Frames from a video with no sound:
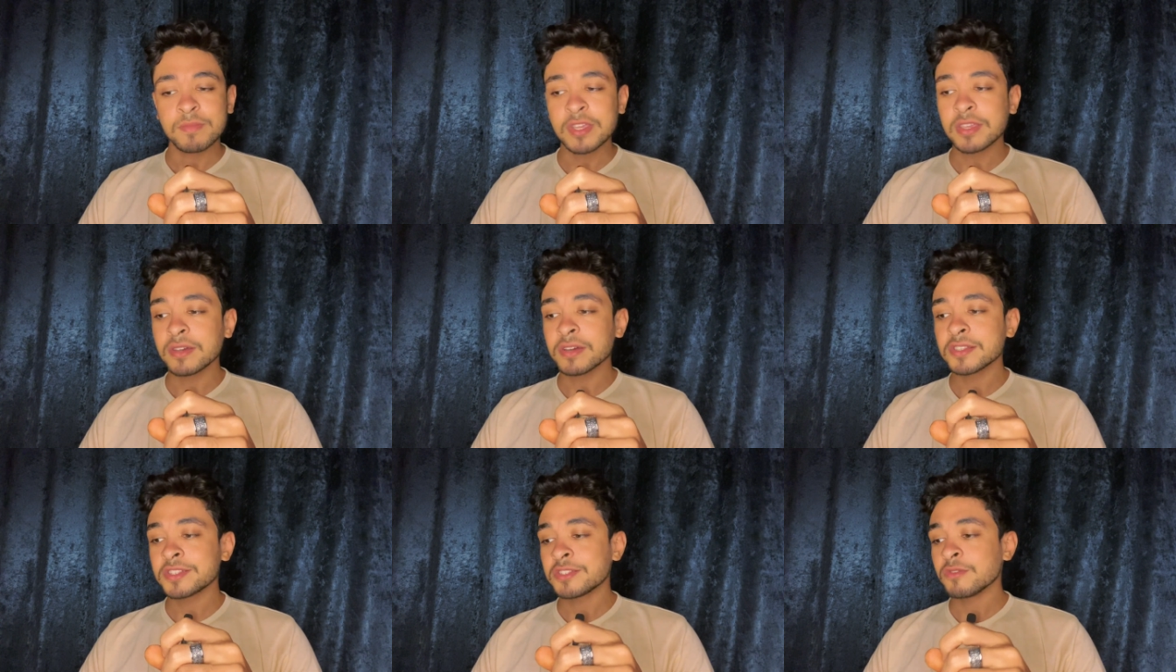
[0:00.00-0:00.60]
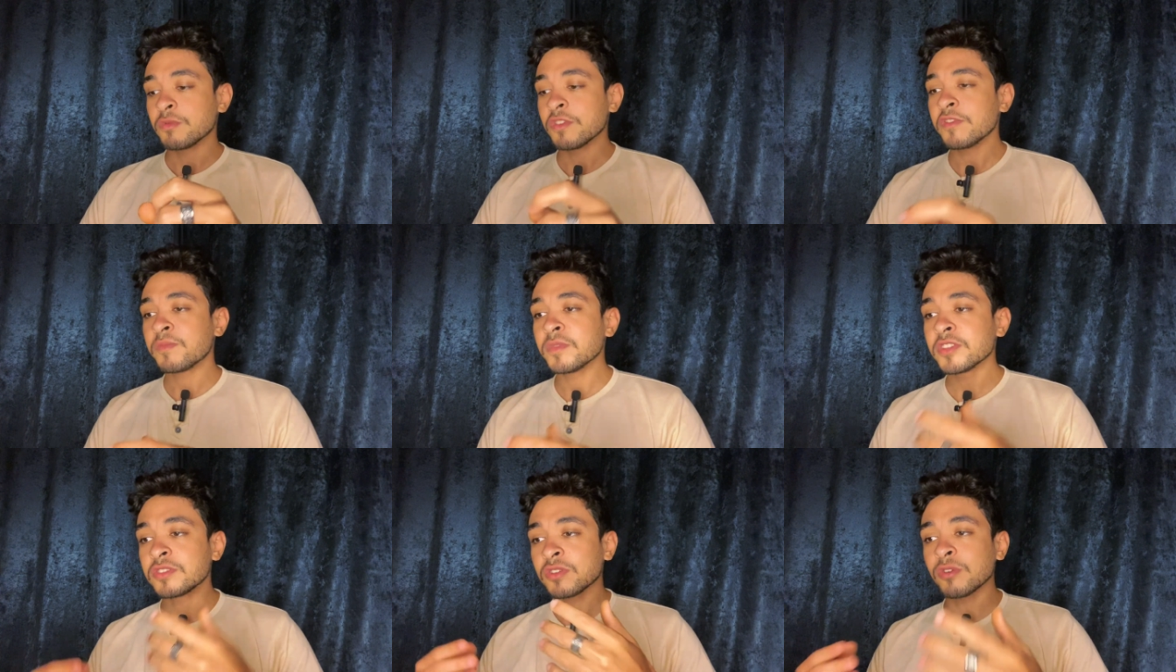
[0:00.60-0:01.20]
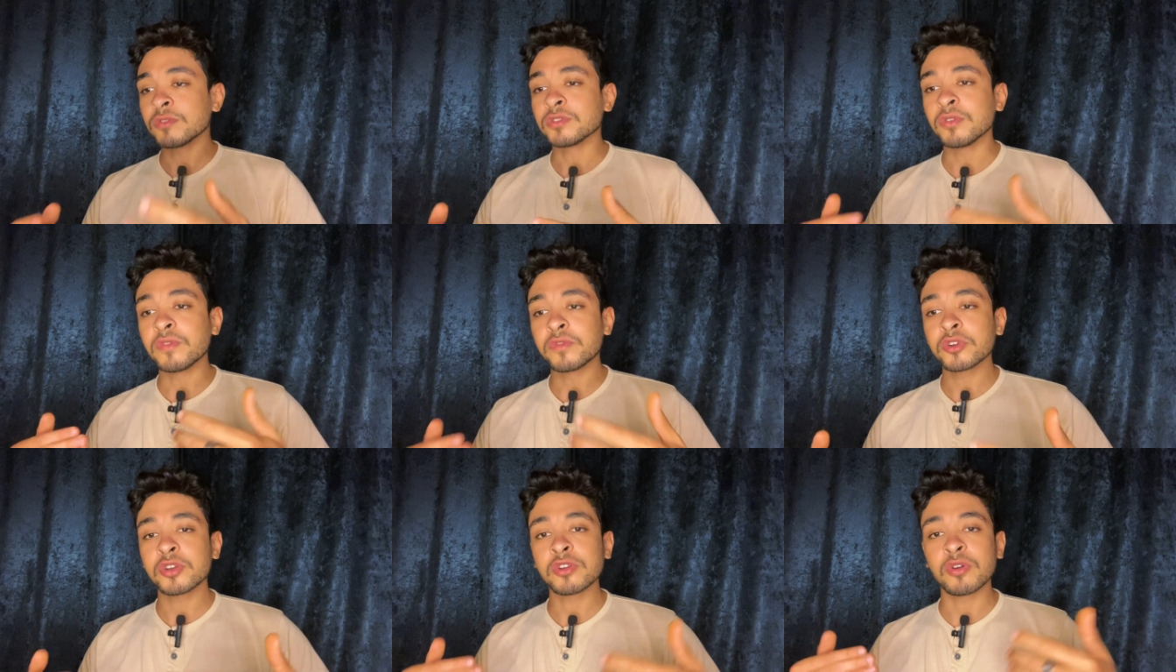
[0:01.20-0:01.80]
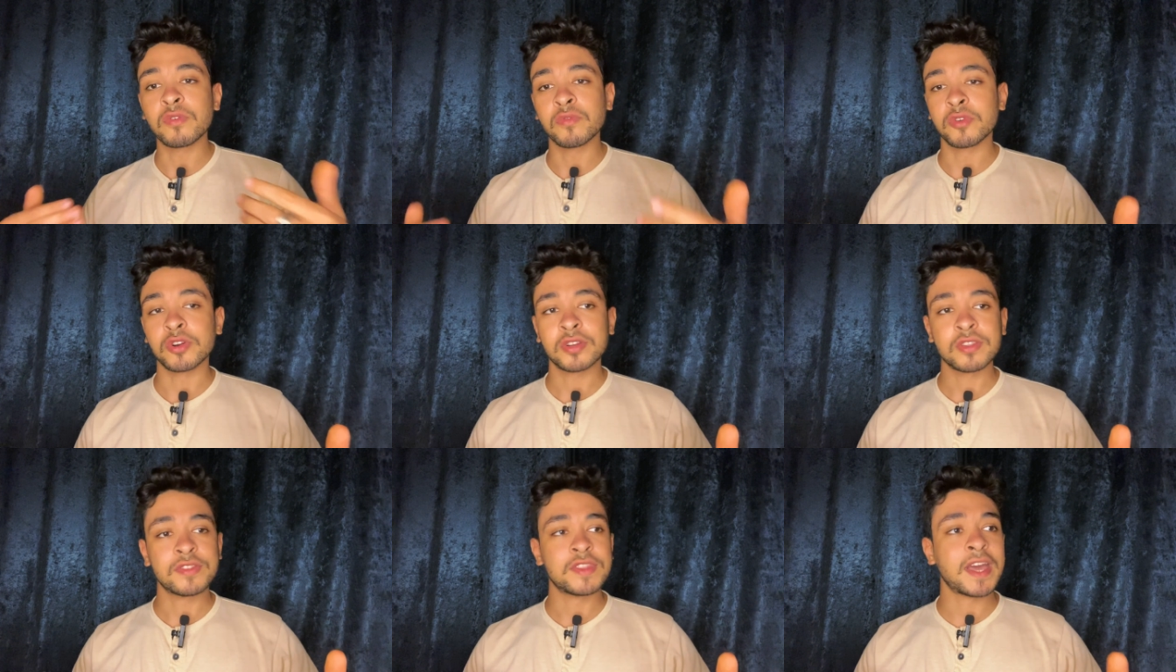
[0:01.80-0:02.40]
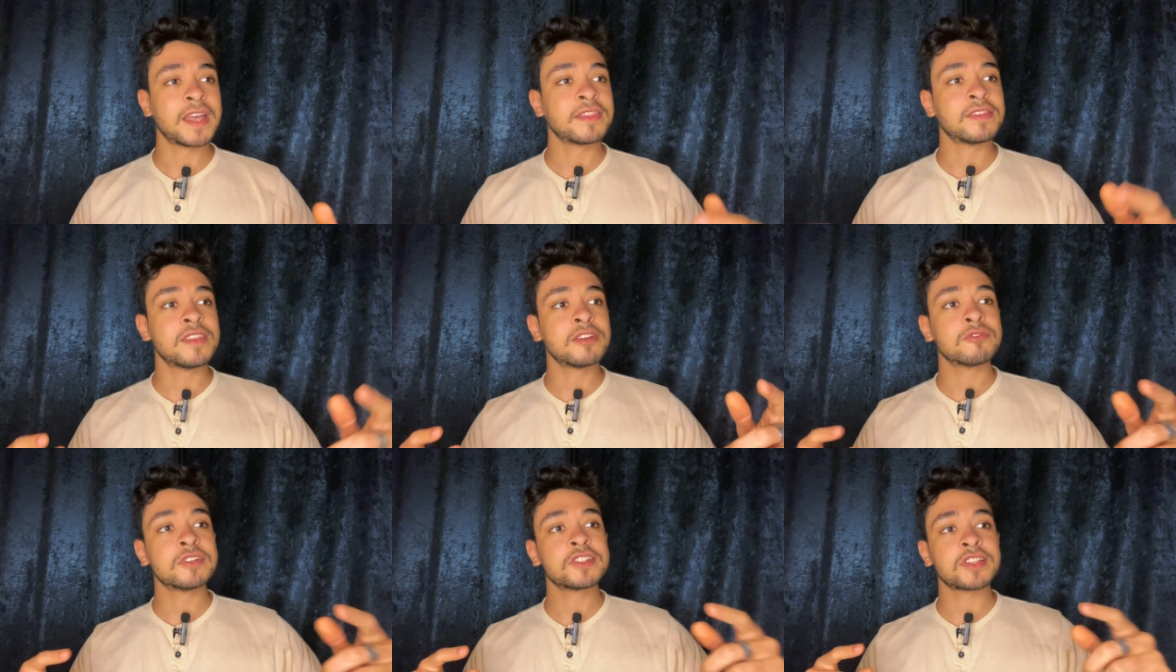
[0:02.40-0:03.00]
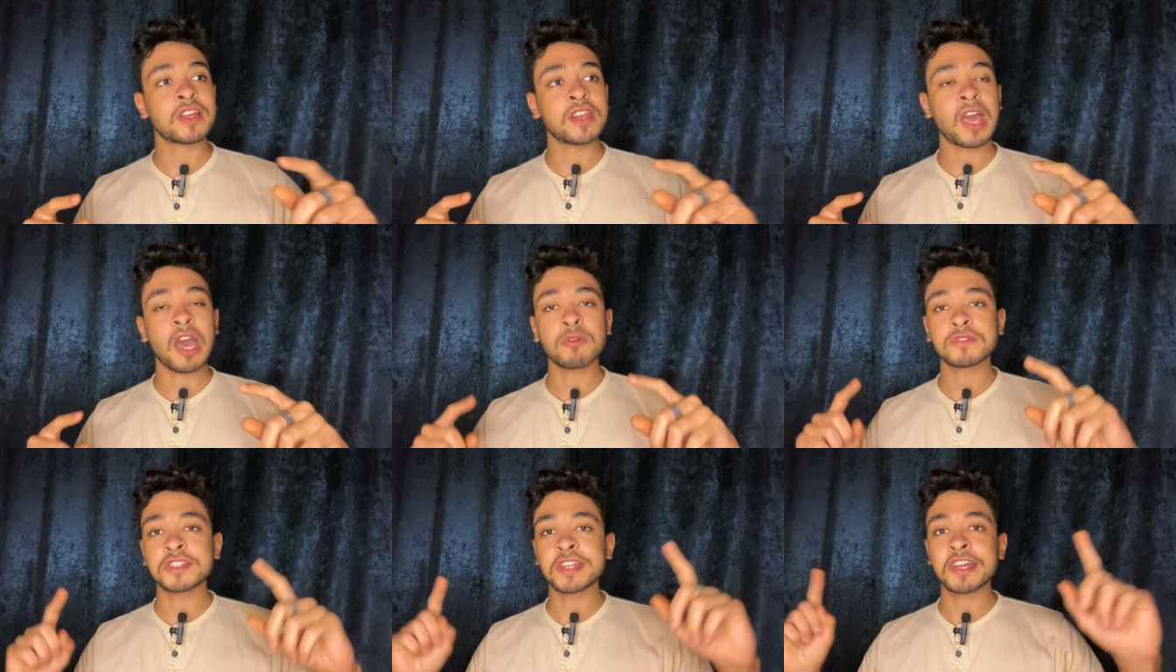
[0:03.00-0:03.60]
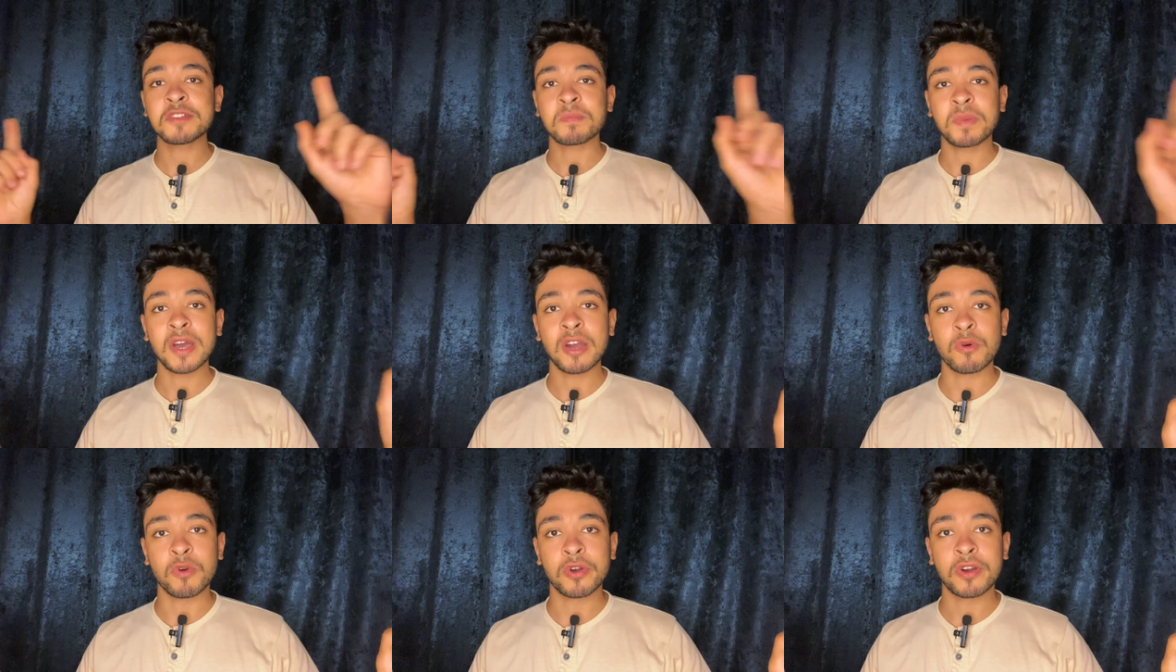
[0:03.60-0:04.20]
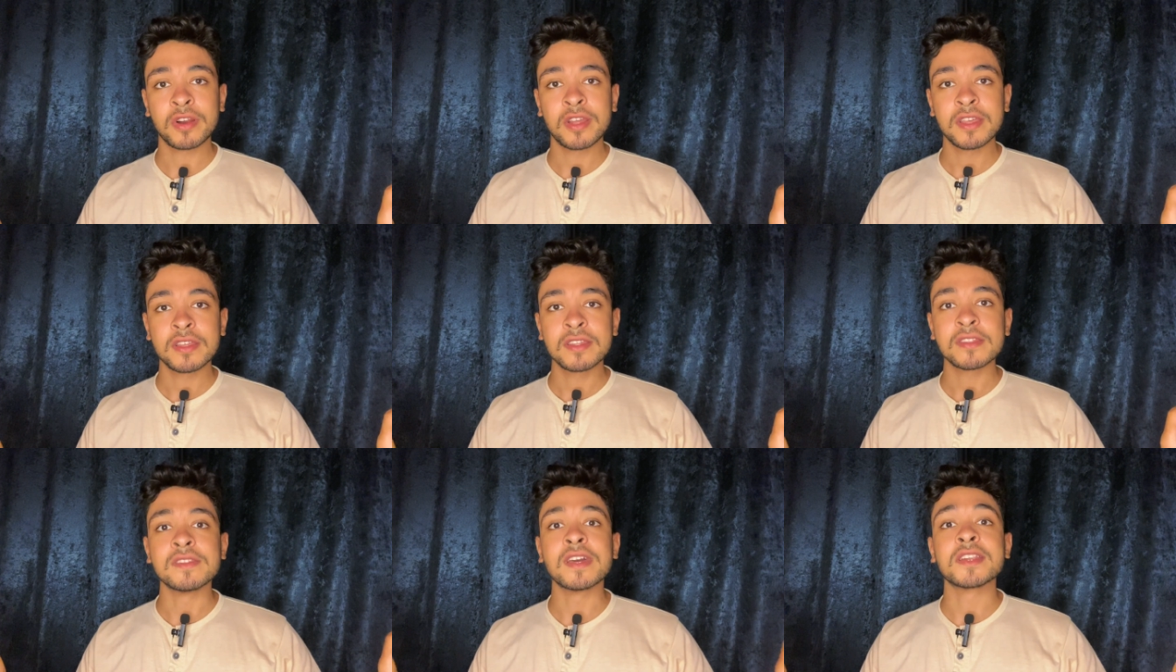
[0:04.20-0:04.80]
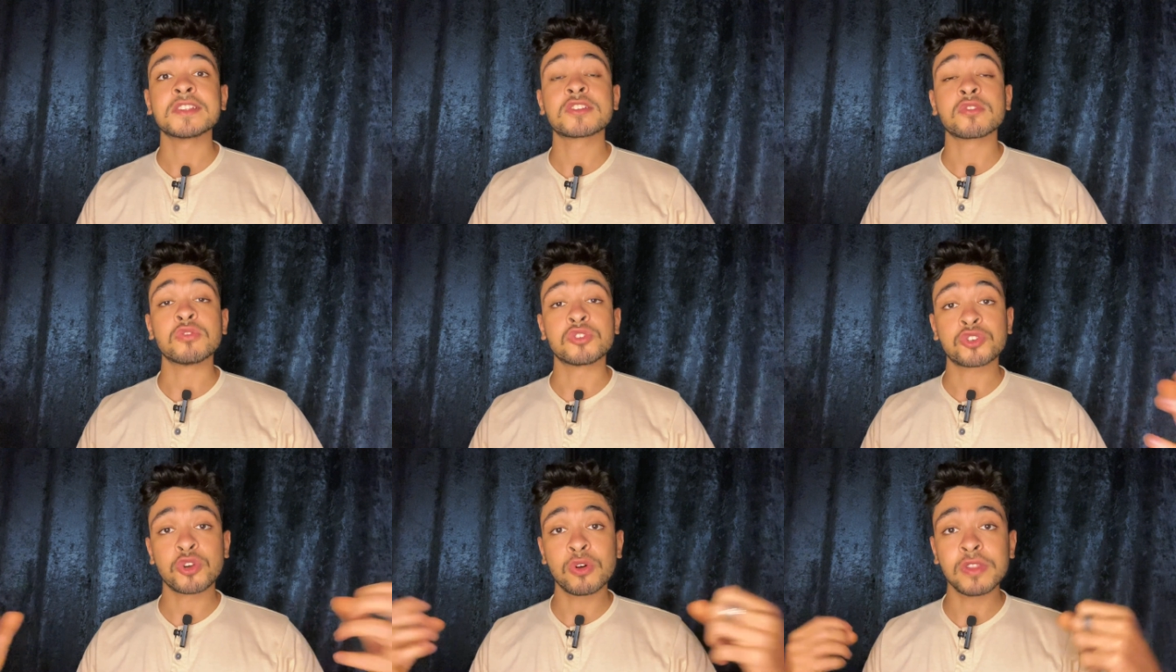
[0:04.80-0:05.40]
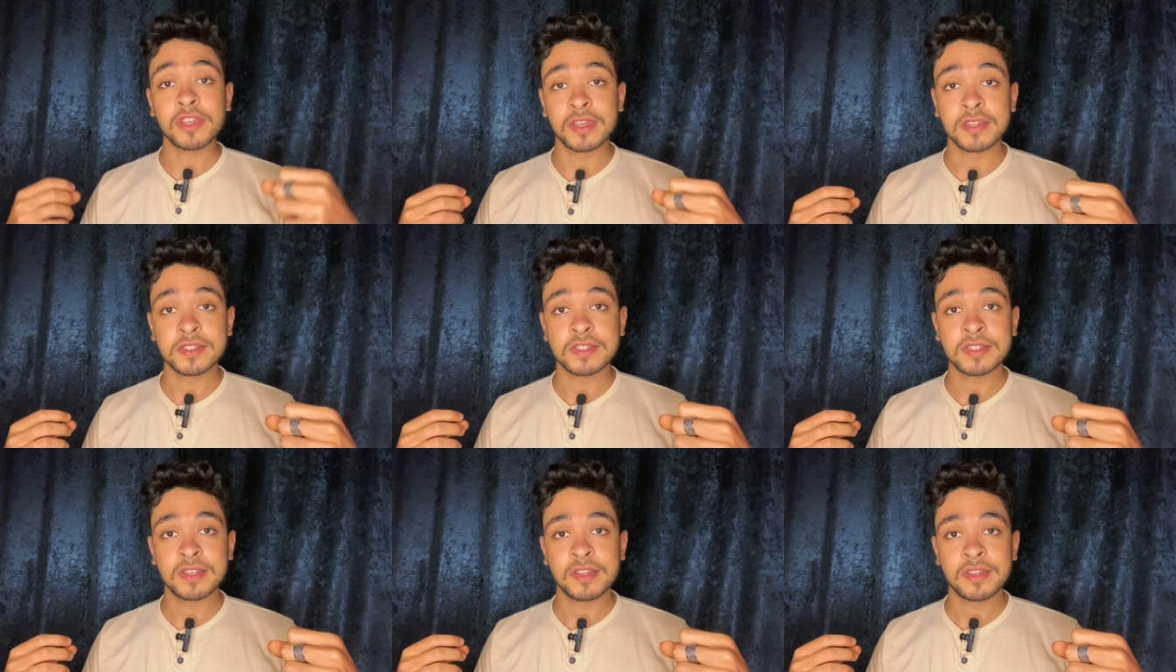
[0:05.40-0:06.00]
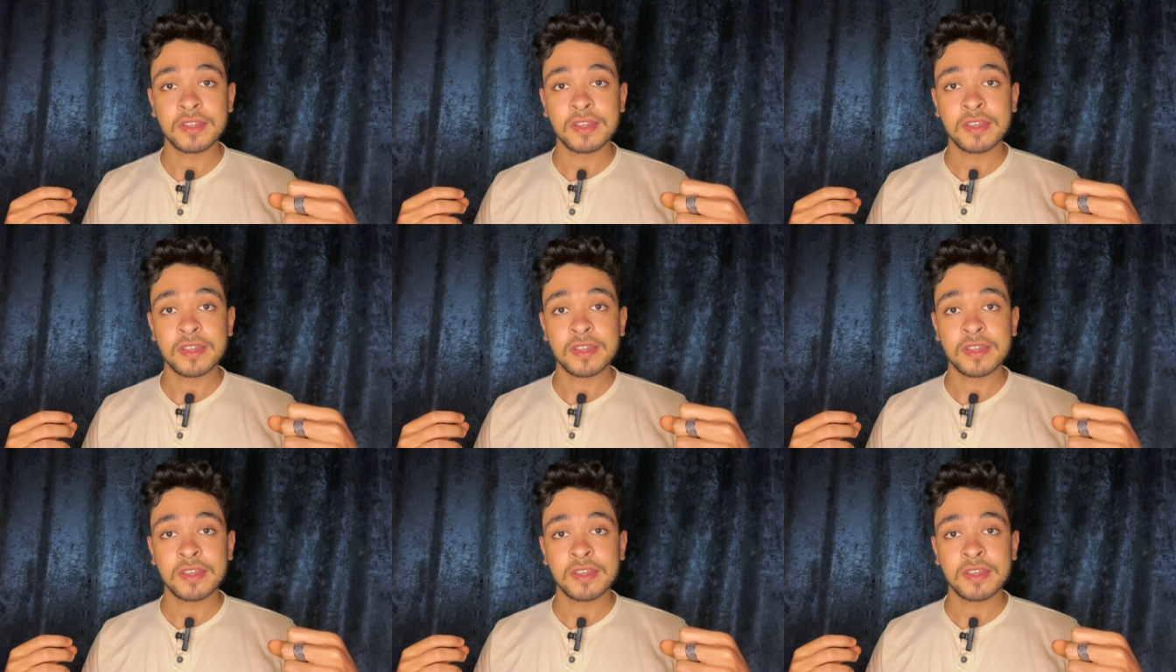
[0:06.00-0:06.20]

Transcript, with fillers: Because we've been told over and over that there is an outside power that is controlling us.